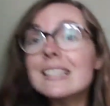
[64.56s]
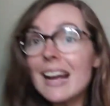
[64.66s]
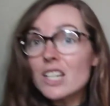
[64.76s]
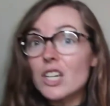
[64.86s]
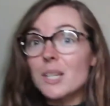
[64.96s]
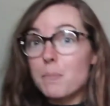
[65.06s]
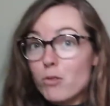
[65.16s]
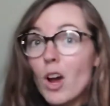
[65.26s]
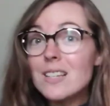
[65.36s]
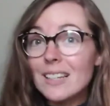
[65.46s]
it's actually
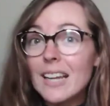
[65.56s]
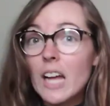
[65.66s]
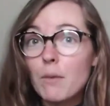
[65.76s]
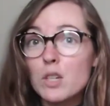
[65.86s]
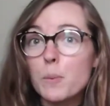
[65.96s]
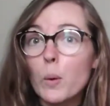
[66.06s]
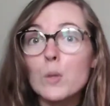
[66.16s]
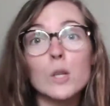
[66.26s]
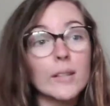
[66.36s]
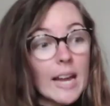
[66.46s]
surprisingly comfortable.
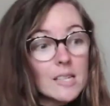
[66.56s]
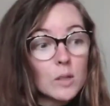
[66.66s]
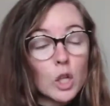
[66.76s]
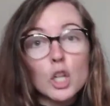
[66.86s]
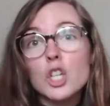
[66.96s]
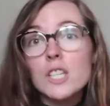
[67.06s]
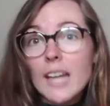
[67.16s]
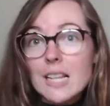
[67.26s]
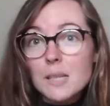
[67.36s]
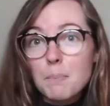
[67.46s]
So get some cushions,
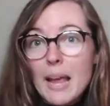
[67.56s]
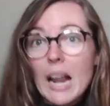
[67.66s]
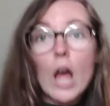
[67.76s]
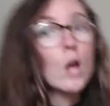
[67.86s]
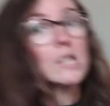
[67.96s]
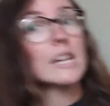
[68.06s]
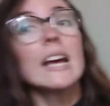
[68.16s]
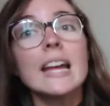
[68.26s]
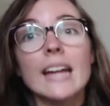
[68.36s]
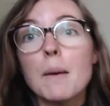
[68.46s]
get some pillows,
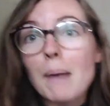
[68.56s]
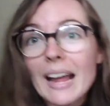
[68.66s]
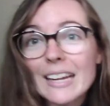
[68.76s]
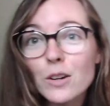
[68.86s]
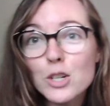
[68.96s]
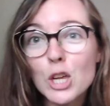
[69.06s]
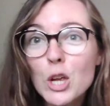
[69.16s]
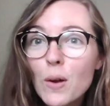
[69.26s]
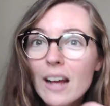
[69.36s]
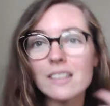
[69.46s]
get a blanket or
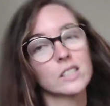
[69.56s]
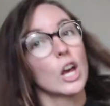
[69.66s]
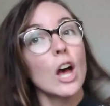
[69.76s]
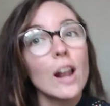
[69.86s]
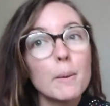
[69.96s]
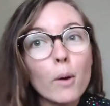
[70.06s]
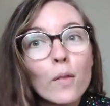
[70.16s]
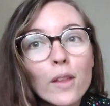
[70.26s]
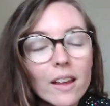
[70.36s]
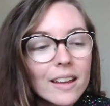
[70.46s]
two, and curl up
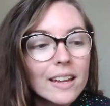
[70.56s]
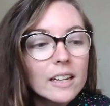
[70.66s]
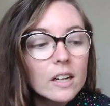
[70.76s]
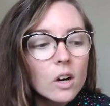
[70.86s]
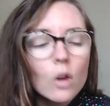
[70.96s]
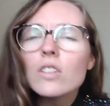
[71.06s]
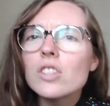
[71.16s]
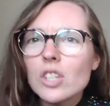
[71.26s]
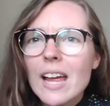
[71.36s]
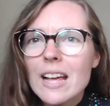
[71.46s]
on the
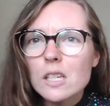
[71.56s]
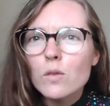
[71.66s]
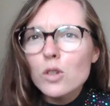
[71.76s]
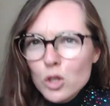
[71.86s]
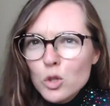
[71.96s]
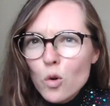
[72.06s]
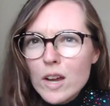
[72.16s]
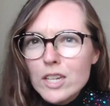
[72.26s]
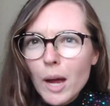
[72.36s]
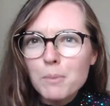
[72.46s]
stairs for a
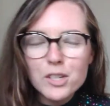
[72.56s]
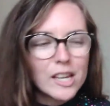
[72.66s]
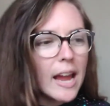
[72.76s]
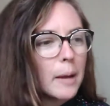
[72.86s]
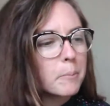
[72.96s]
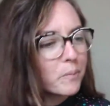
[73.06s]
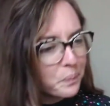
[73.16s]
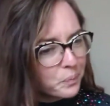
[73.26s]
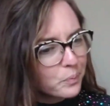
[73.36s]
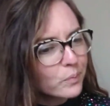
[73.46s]
story time today.
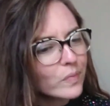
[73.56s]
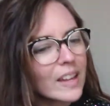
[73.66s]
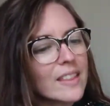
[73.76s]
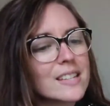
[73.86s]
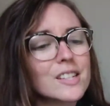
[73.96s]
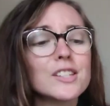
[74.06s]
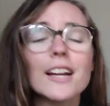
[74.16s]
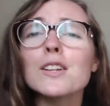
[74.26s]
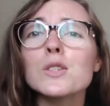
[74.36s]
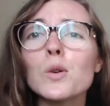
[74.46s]
There's a
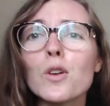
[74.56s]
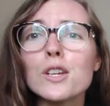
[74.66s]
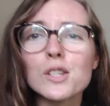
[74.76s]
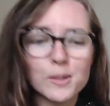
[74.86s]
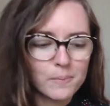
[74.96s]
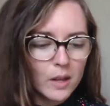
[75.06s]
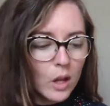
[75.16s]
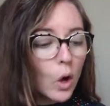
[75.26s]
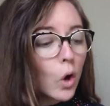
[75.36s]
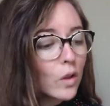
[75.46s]
Stegosaurus
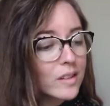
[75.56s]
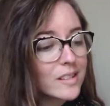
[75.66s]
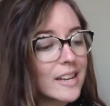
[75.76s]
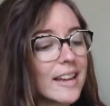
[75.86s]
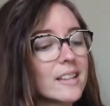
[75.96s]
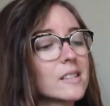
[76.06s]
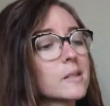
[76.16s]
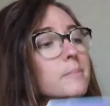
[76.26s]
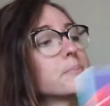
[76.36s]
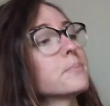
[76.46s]
on the stairs.